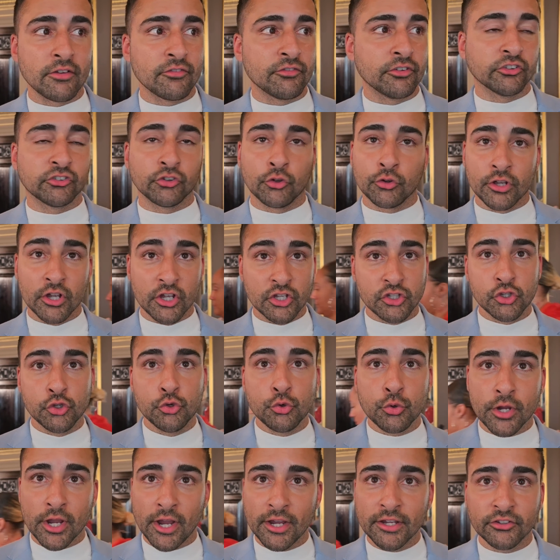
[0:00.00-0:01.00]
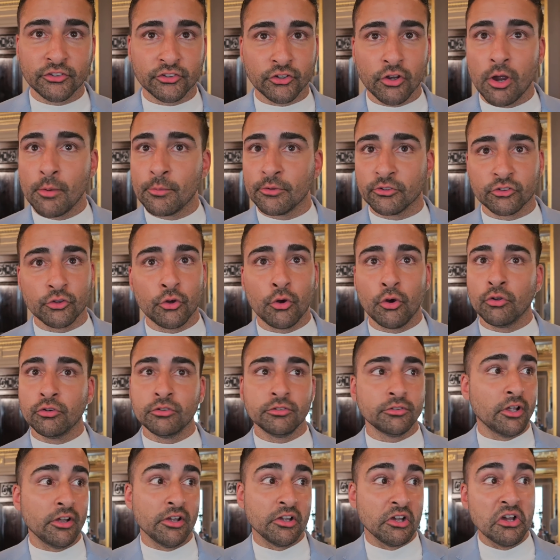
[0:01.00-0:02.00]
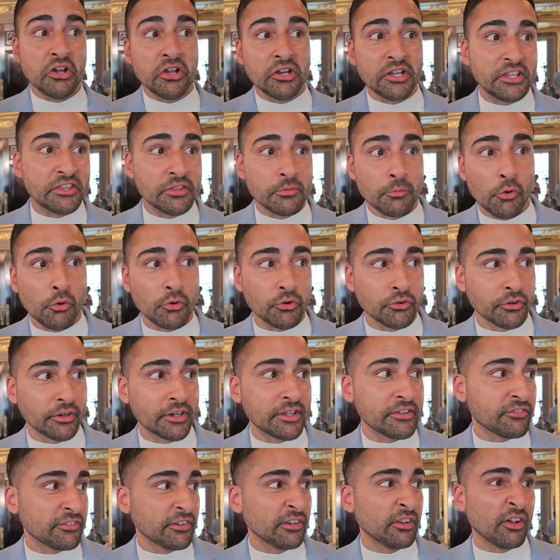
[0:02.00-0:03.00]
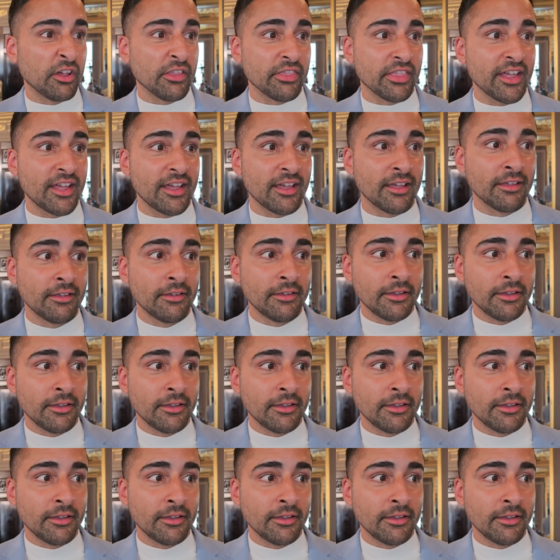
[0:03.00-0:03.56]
It's on at a UK time. It's not on early in the morning or anything like that.